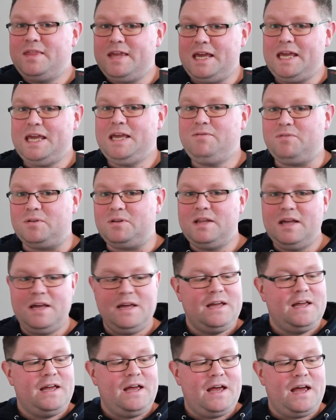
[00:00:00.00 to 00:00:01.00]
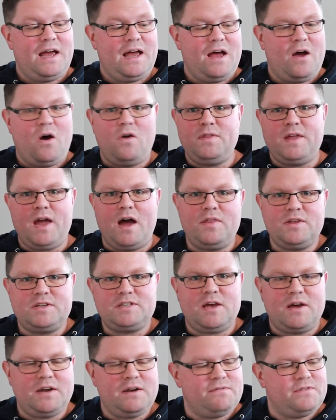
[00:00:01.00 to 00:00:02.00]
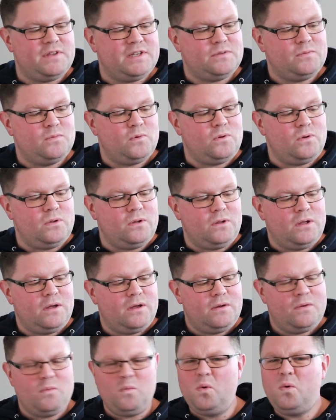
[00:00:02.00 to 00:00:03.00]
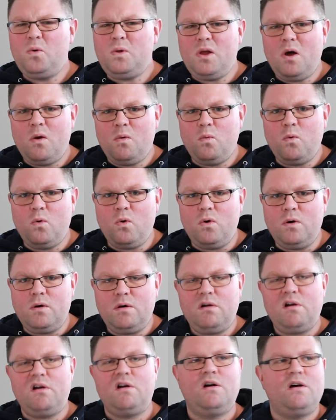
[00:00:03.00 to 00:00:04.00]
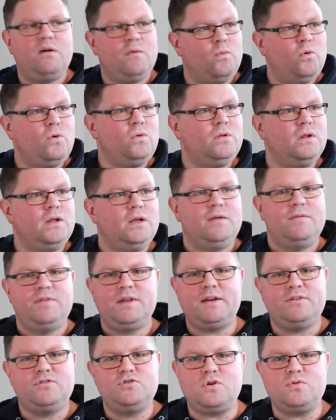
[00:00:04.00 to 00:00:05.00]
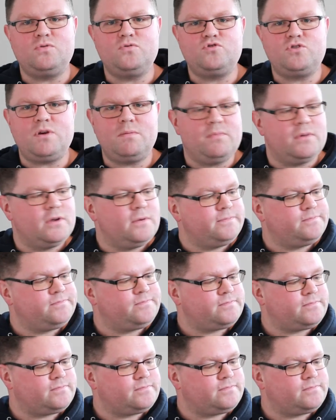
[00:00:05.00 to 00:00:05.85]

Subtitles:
the evil on the other side of this wall. War? War. Oh, war. Think of Donald Trump.